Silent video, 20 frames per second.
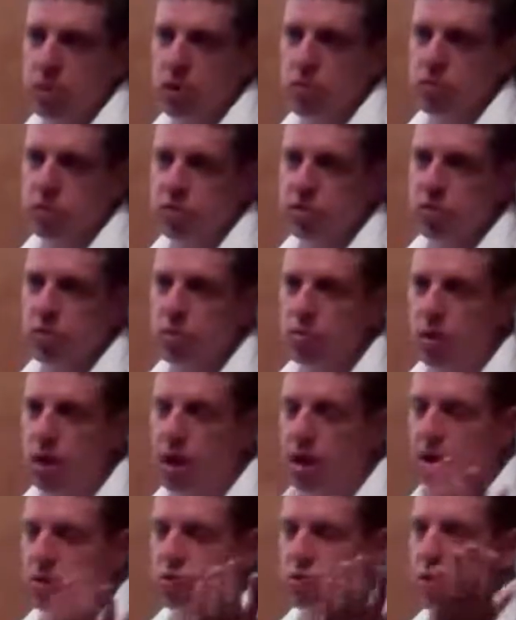built to
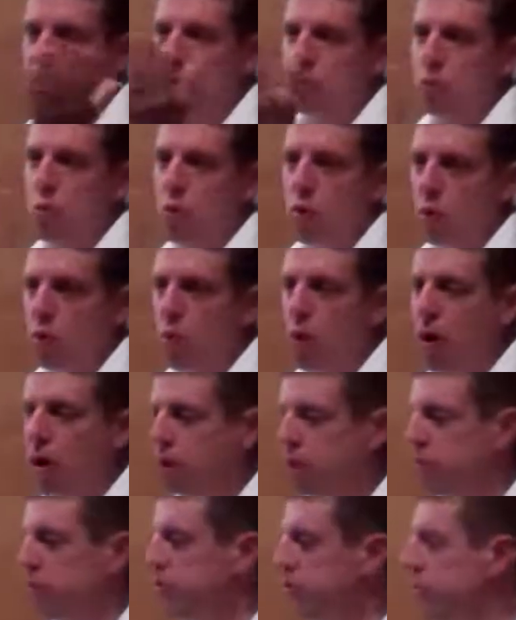transport
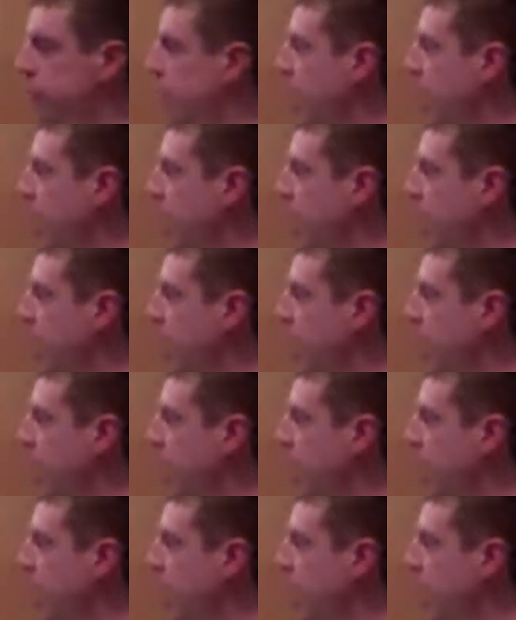water through